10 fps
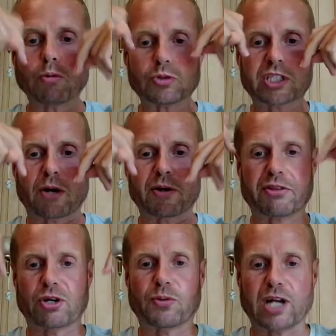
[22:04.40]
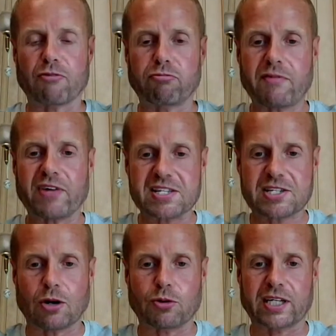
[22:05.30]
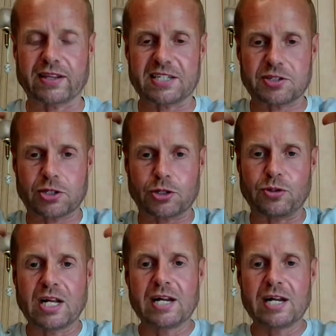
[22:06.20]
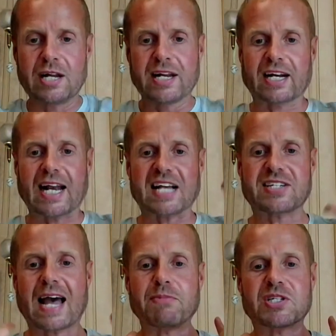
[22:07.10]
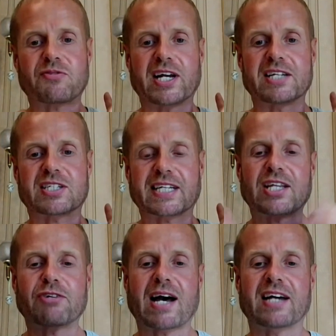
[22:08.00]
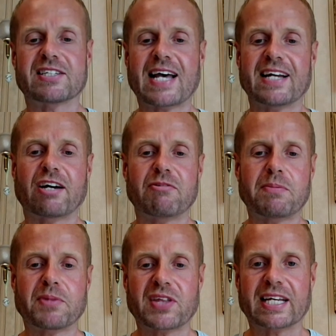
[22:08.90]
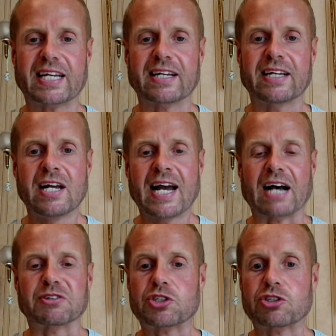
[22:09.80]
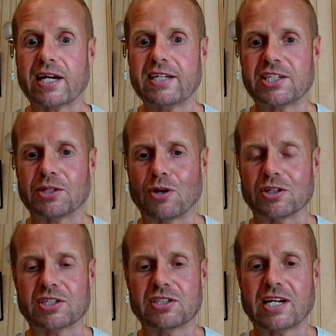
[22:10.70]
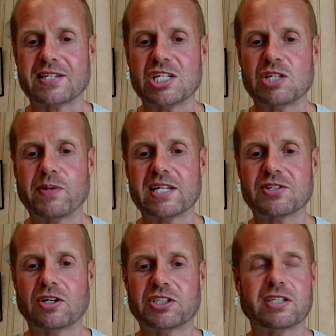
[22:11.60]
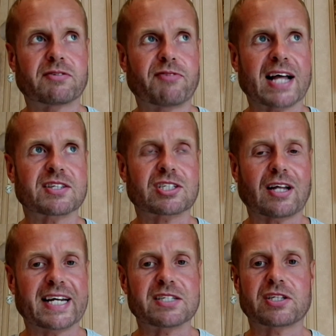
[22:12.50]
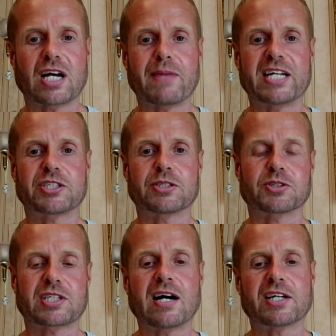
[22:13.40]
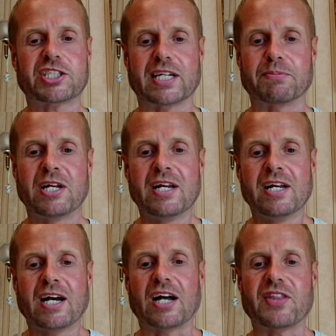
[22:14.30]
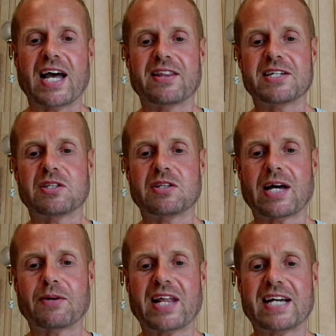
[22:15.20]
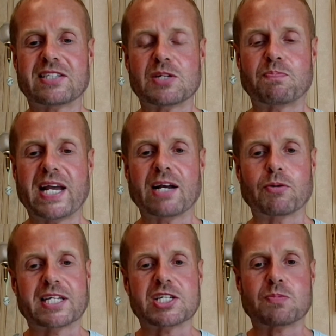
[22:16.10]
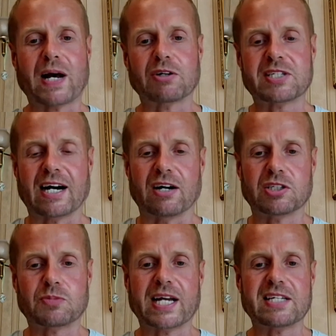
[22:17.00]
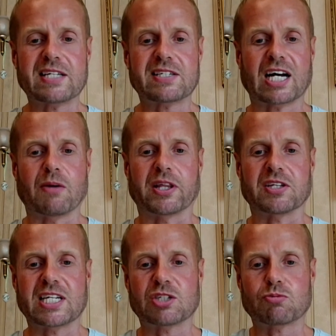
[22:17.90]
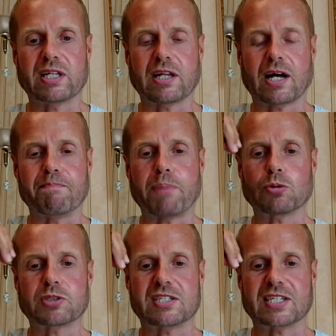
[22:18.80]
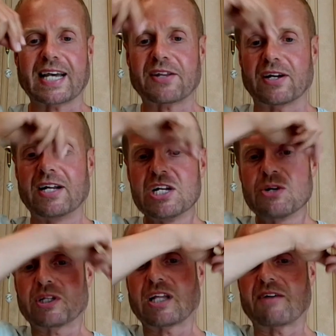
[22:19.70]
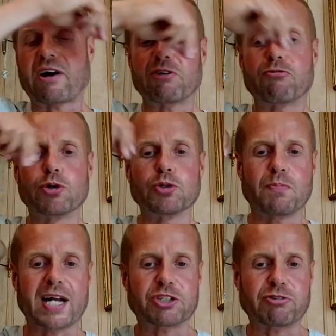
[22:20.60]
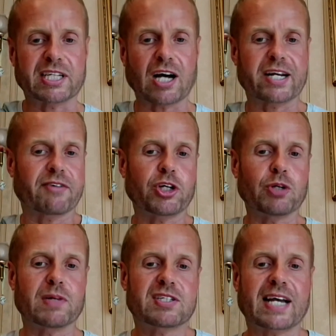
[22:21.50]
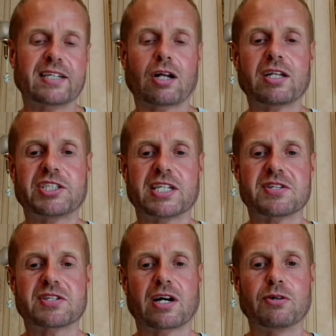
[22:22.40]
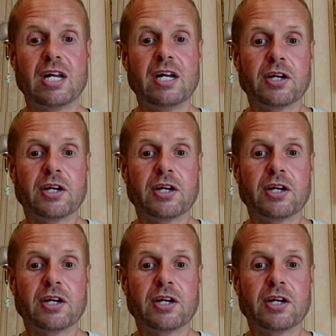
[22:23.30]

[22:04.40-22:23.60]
bolts going through, with like rivets holding these two glass hemispheres together around his head. And I remember thinking how strange it was because I seemed to be in such an advanced, like interdimensional starship. And there, this, there, there's this being with this space helmet that seems to be like bolted together with like very rudimentary kind of human technology. So,